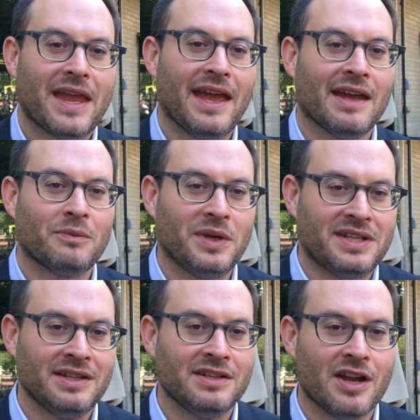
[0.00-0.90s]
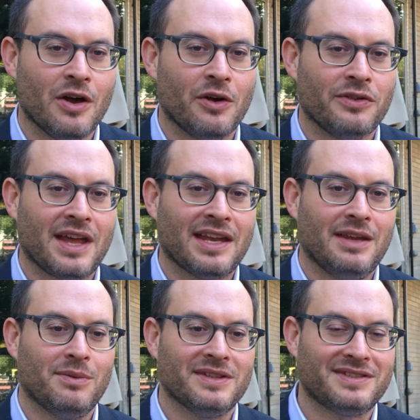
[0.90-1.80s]
And we didn't know that
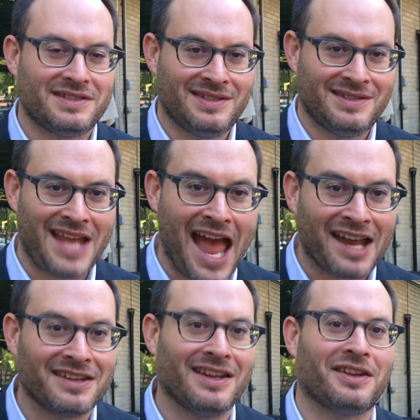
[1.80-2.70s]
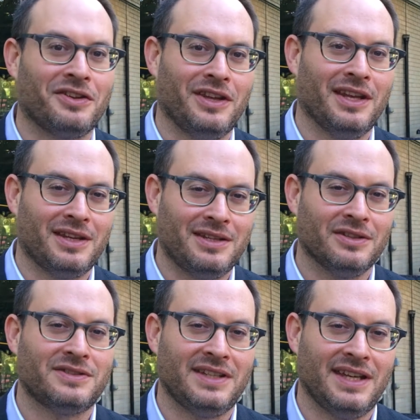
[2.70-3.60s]
he was technically
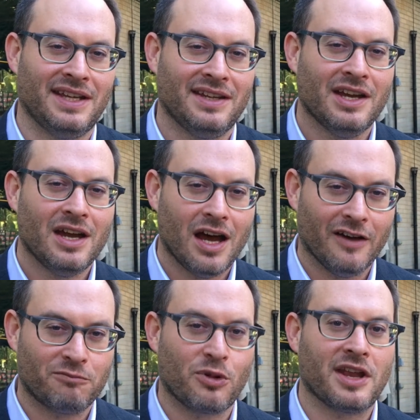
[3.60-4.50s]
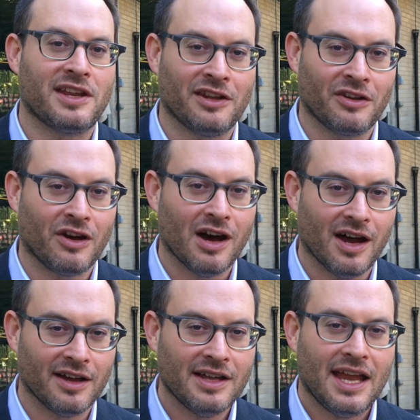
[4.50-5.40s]
guilty of breaking the law.